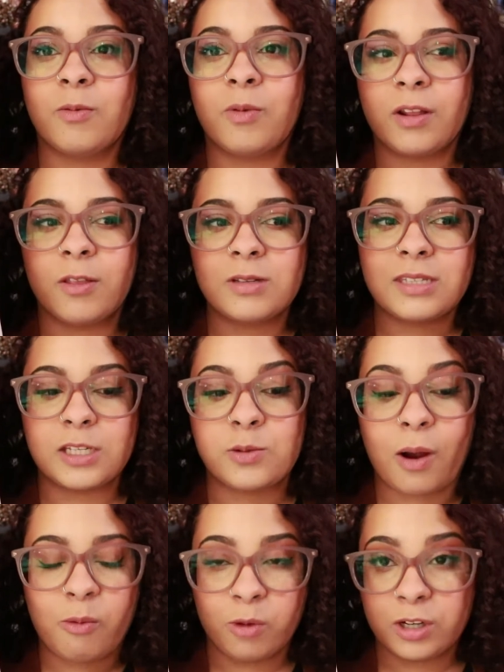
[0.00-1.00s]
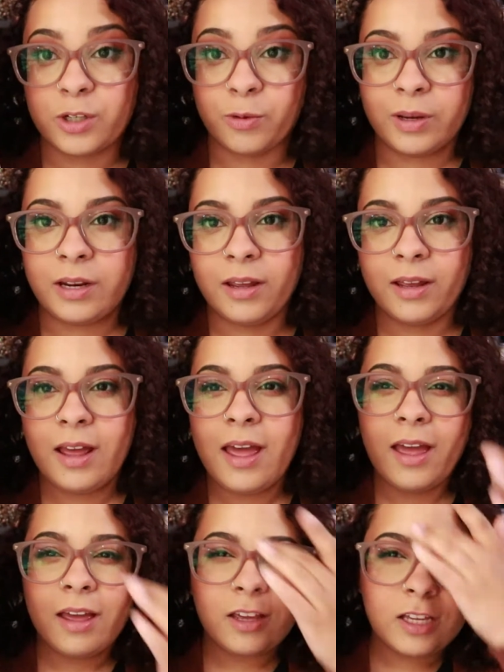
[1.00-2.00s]
one of those things where I want to read it
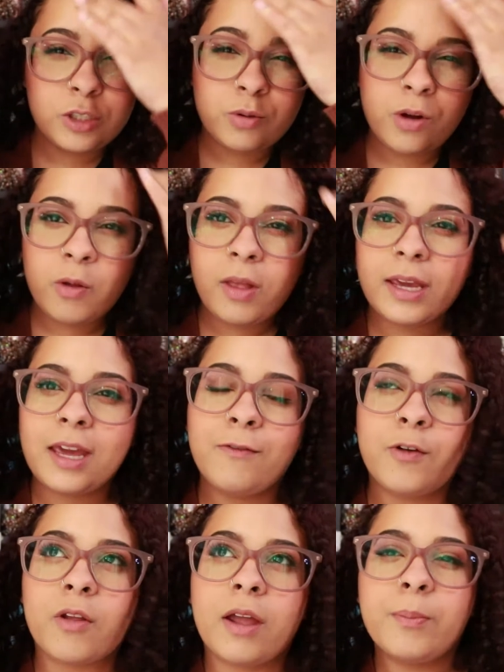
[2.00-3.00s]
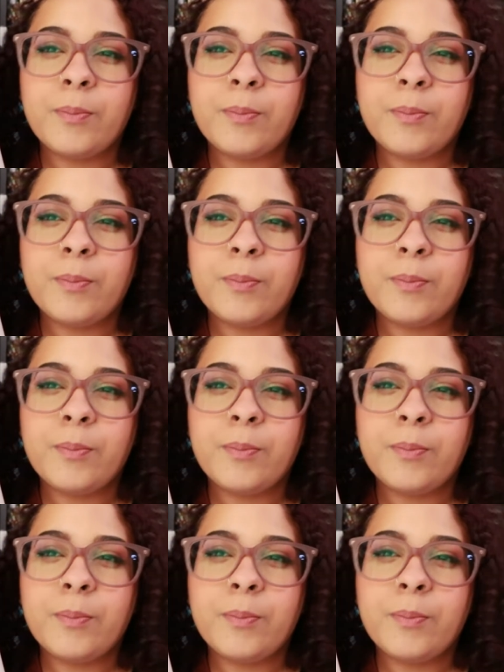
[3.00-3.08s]
because you know like if you're like,